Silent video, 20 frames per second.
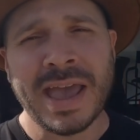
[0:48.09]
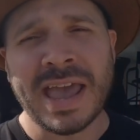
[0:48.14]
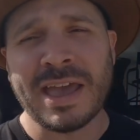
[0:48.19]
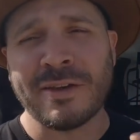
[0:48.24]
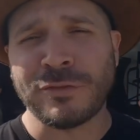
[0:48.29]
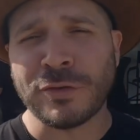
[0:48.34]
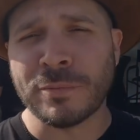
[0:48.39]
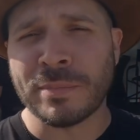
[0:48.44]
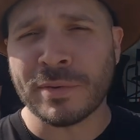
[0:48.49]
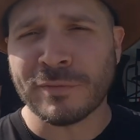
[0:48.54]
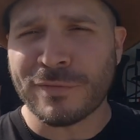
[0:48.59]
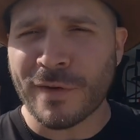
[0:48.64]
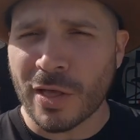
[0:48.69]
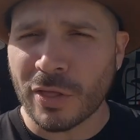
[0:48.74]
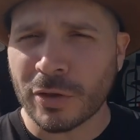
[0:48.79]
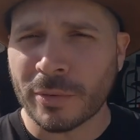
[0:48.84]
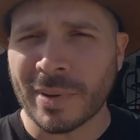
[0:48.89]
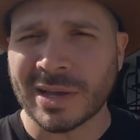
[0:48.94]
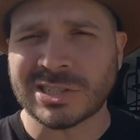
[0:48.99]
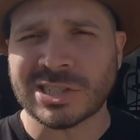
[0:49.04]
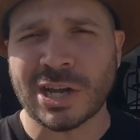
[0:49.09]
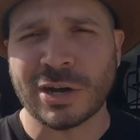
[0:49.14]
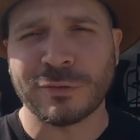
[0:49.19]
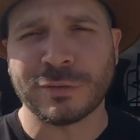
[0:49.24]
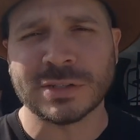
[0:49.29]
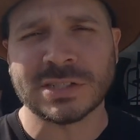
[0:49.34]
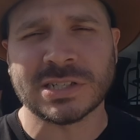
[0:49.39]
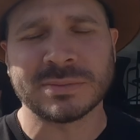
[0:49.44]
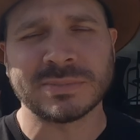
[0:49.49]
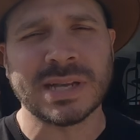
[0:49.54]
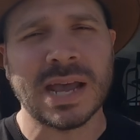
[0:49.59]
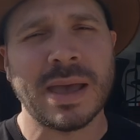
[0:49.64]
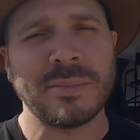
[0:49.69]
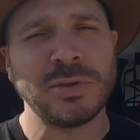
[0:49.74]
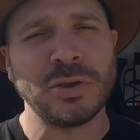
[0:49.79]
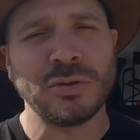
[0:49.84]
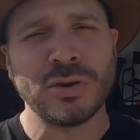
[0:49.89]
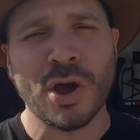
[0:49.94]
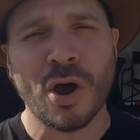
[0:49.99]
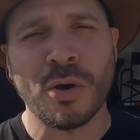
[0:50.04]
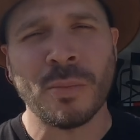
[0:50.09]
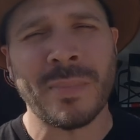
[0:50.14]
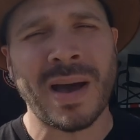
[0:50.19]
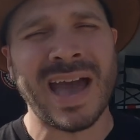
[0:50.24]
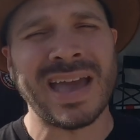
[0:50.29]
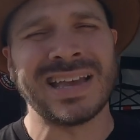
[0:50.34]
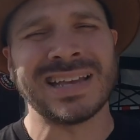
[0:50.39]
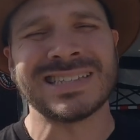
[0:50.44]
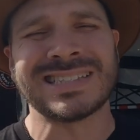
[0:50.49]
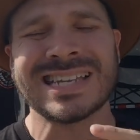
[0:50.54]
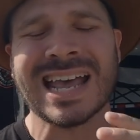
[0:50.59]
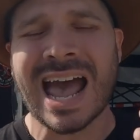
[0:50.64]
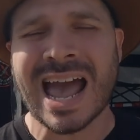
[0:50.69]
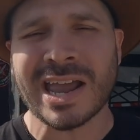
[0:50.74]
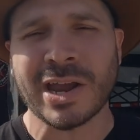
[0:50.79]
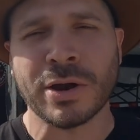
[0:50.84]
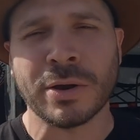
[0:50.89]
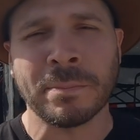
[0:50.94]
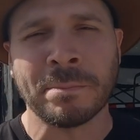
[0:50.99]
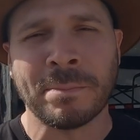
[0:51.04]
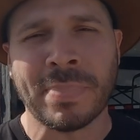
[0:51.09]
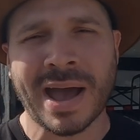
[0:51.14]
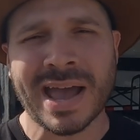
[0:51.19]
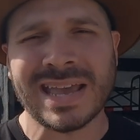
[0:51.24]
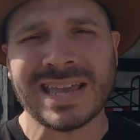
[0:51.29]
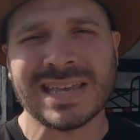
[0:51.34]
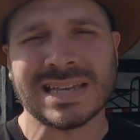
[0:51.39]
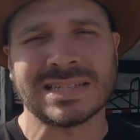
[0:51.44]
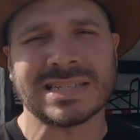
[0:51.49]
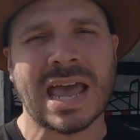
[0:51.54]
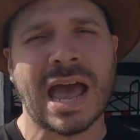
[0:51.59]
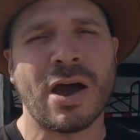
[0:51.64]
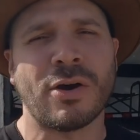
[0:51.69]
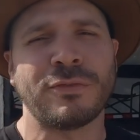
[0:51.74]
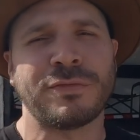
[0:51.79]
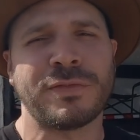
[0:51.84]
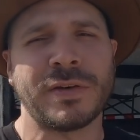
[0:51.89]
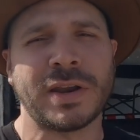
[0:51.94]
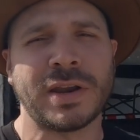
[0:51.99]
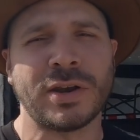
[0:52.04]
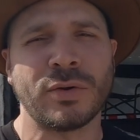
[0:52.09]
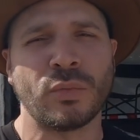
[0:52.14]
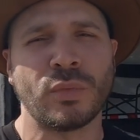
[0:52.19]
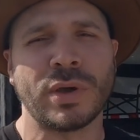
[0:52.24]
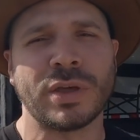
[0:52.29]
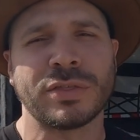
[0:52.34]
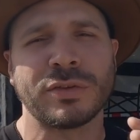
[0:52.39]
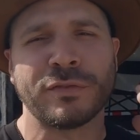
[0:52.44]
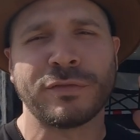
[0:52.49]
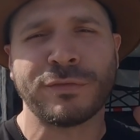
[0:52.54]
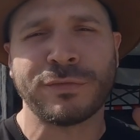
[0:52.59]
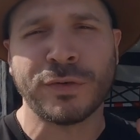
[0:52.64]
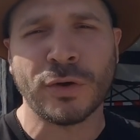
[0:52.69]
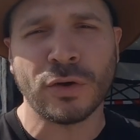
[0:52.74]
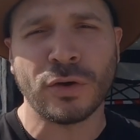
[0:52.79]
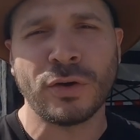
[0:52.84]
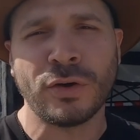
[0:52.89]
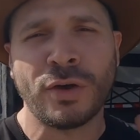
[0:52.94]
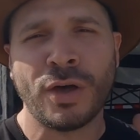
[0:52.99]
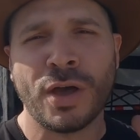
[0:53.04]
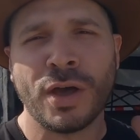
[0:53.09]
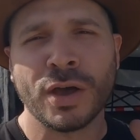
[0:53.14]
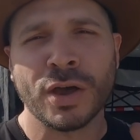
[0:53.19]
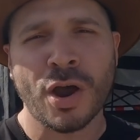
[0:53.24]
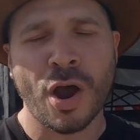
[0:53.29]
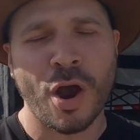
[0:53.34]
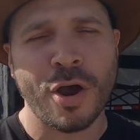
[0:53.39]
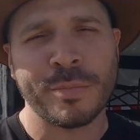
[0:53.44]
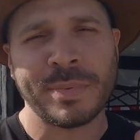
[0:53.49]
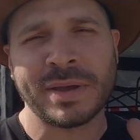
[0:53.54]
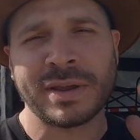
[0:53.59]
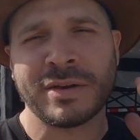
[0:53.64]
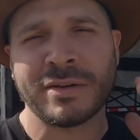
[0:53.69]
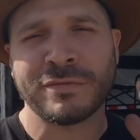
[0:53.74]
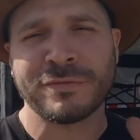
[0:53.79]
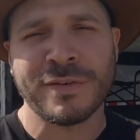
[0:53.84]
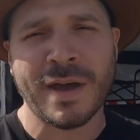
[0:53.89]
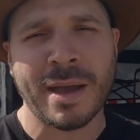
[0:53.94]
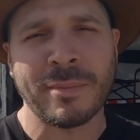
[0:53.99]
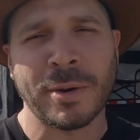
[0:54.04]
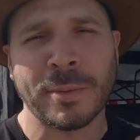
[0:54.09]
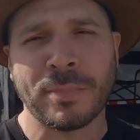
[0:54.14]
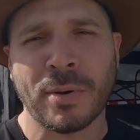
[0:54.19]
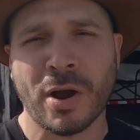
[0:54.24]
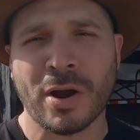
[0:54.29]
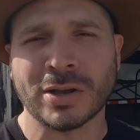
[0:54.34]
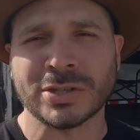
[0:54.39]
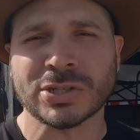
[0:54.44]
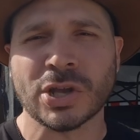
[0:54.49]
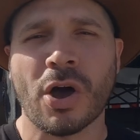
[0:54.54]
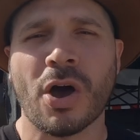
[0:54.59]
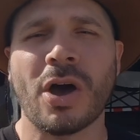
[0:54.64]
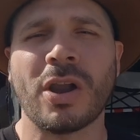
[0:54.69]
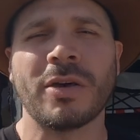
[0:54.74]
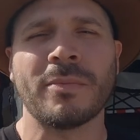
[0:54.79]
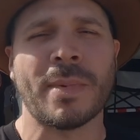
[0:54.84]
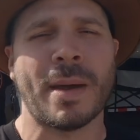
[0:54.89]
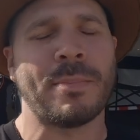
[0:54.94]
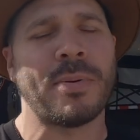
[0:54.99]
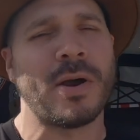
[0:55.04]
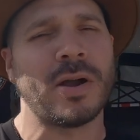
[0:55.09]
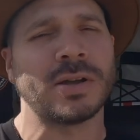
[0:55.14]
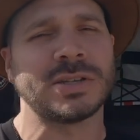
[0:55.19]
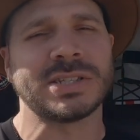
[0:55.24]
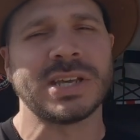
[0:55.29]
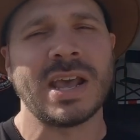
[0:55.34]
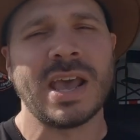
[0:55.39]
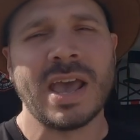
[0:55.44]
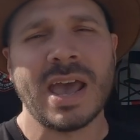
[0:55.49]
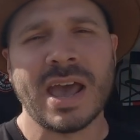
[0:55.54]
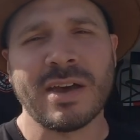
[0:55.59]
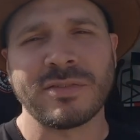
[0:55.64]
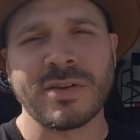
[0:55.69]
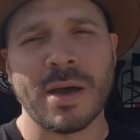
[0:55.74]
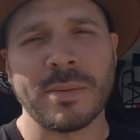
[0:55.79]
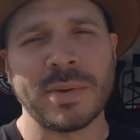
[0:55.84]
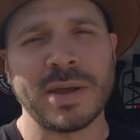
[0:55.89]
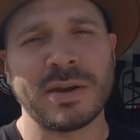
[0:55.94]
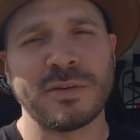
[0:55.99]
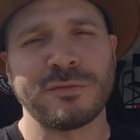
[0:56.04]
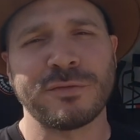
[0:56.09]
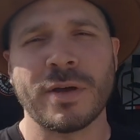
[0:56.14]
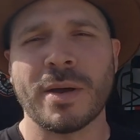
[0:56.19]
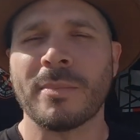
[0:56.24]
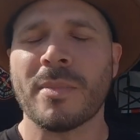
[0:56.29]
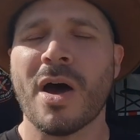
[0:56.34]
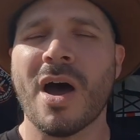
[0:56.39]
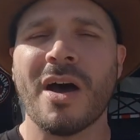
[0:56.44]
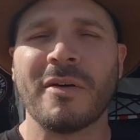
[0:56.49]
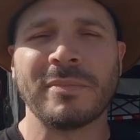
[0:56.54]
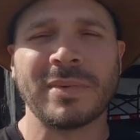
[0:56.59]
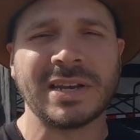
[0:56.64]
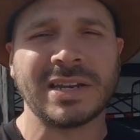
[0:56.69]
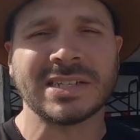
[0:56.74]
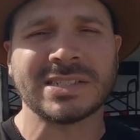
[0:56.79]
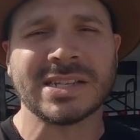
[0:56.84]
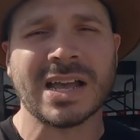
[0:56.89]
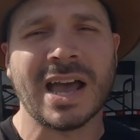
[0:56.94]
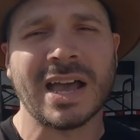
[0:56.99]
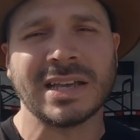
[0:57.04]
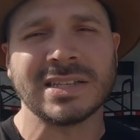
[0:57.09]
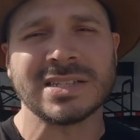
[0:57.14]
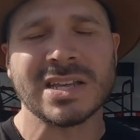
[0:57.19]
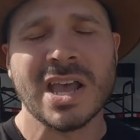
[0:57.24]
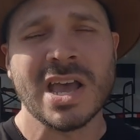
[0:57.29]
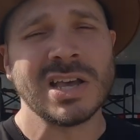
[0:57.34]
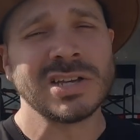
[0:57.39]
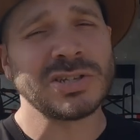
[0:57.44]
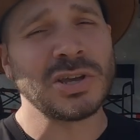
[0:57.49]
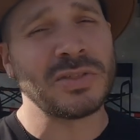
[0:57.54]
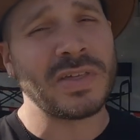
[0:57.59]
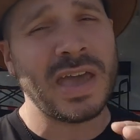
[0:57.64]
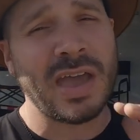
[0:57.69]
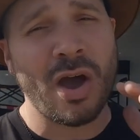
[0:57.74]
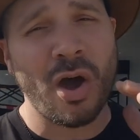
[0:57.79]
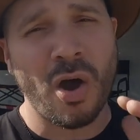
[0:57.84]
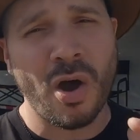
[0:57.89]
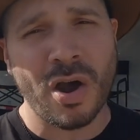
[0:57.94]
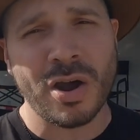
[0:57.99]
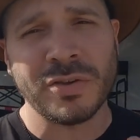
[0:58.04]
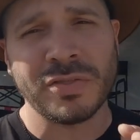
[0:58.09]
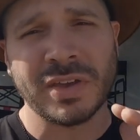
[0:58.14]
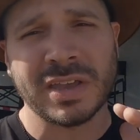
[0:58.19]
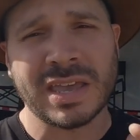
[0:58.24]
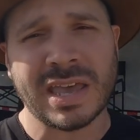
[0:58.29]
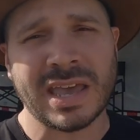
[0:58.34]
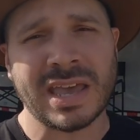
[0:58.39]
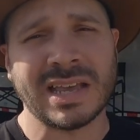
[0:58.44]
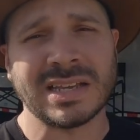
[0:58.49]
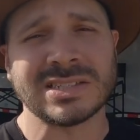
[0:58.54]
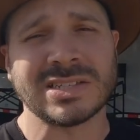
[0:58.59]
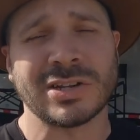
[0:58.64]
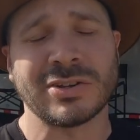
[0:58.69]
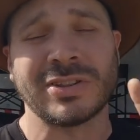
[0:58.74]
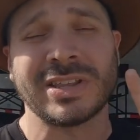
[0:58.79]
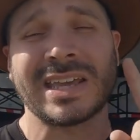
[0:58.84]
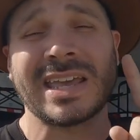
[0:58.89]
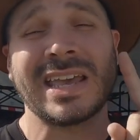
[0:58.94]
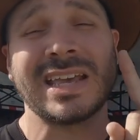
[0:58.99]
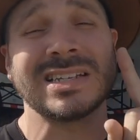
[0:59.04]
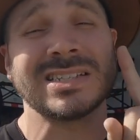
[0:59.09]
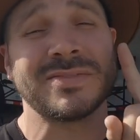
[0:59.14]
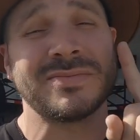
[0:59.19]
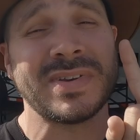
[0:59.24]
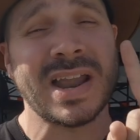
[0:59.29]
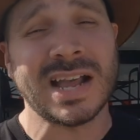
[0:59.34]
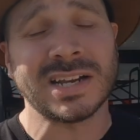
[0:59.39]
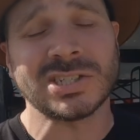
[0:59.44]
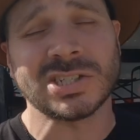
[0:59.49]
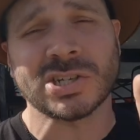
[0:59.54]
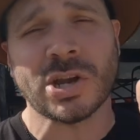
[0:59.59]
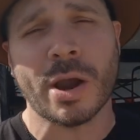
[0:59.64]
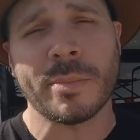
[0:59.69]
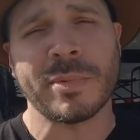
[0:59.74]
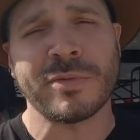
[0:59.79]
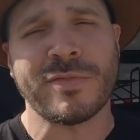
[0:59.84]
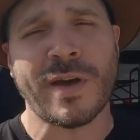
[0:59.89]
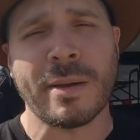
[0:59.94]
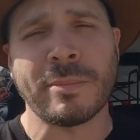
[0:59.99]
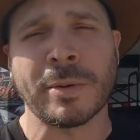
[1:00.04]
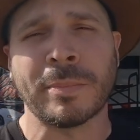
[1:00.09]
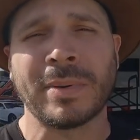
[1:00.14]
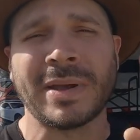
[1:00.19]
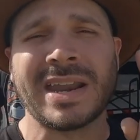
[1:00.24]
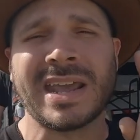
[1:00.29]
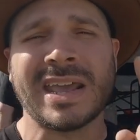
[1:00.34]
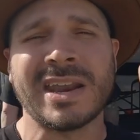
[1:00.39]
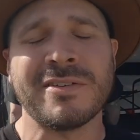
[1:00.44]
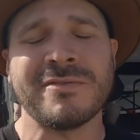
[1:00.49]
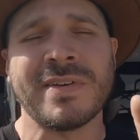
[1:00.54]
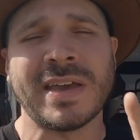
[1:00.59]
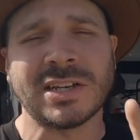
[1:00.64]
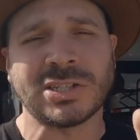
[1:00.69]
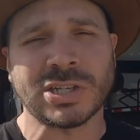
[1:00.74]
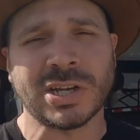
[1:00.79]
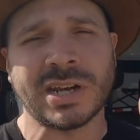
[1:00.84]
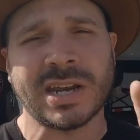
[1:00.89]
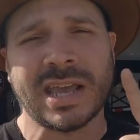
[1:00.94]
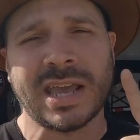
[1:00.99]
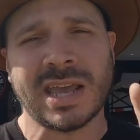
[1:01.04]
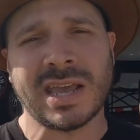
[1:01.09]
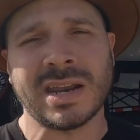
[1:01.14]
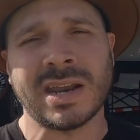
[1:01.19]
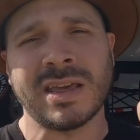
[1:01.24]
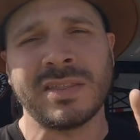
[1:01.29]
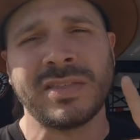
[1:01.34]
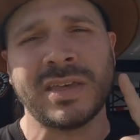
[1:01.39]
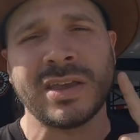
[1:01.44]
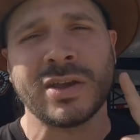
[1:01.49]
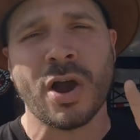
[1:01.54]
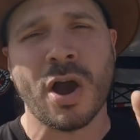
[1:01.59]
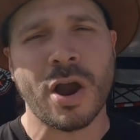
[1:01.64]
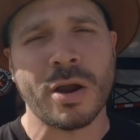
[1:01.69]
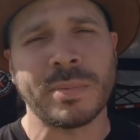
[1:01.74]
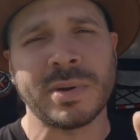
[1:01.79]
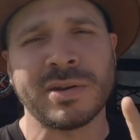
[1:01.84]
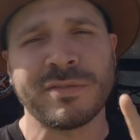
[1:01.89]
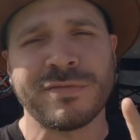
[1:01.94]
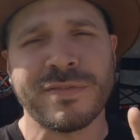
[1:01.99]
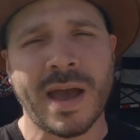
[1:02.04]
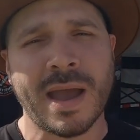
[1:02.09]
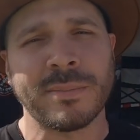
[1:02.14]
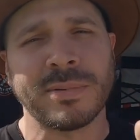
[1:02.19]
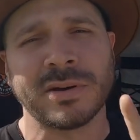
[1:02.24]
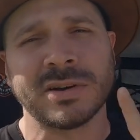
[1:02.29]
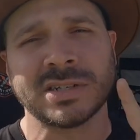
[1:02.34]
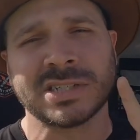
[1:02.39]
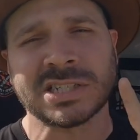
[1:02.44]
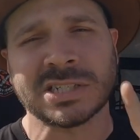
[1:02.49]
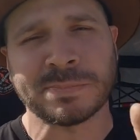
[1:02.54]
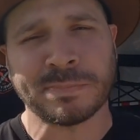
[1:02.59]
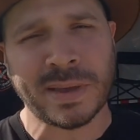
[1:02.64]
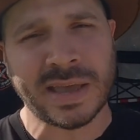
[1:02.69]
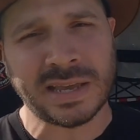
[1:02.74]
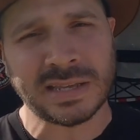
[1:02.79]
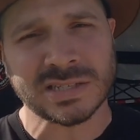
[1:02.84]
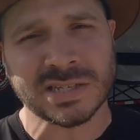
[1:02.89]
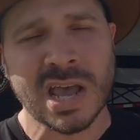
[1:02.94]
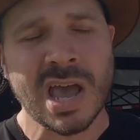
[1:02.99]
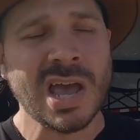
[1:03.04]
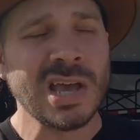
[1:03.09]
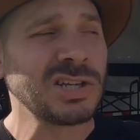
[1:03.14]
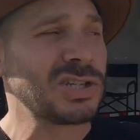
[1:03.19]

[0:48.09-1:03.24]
If you've been following my channel for some time, you know my entire bike is outfitted with full carbon fiber parts. All of my parts have come in from Hofmann Designs. So they are the kings. They're the kings of not just carbon fiber, but innovation in the carbon fiber space.